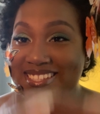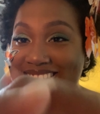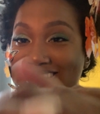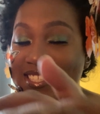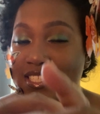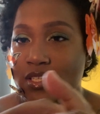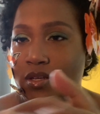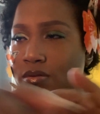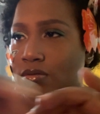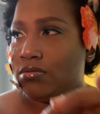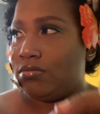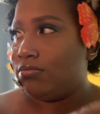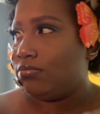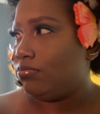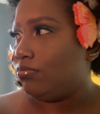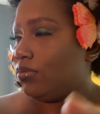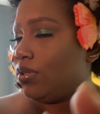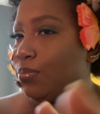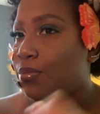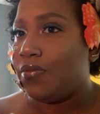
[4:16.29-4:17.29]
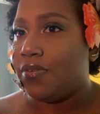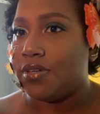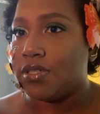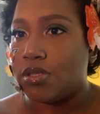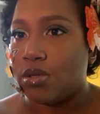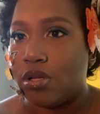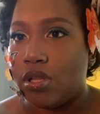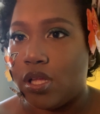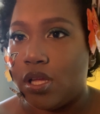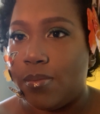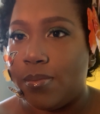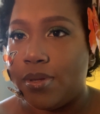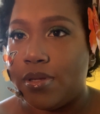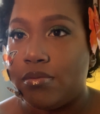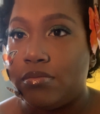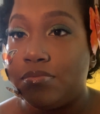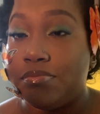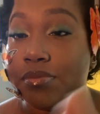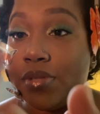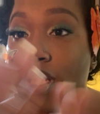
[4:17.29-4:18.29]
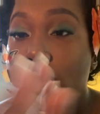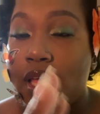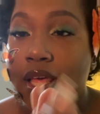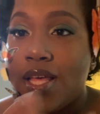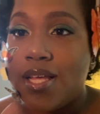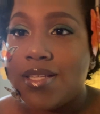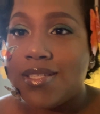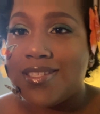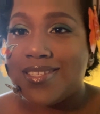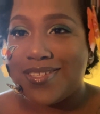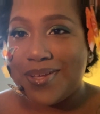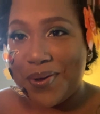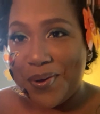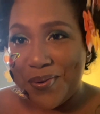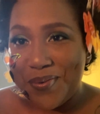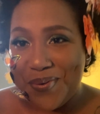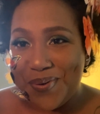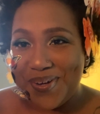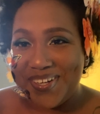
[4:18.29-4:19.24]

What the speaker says: So, ooh, I'm over so close. So,